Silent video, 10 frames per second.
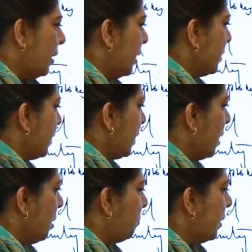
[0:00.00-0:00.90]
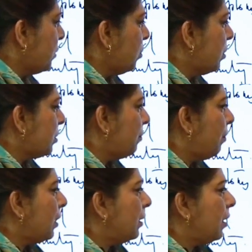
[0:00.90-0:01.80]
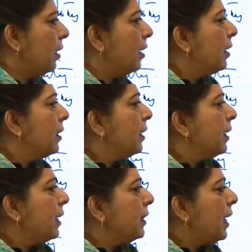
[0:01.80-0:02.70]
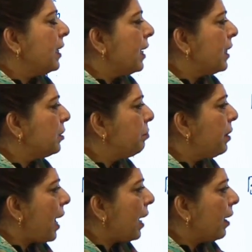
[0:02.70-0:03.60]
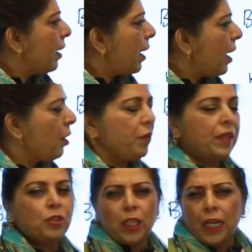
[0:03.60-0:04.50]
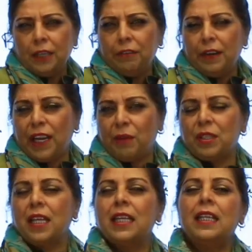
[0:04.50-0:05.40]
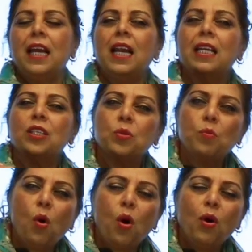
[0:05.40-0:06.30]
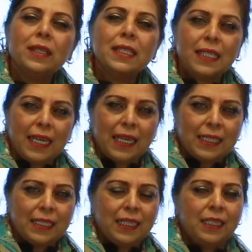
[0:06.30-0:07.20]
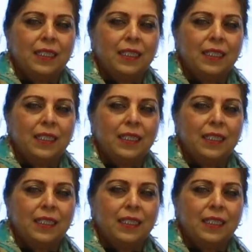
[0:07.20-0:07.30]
It's like habatul sawada. And then there's black caraway. So there are different names. They are like small seeds.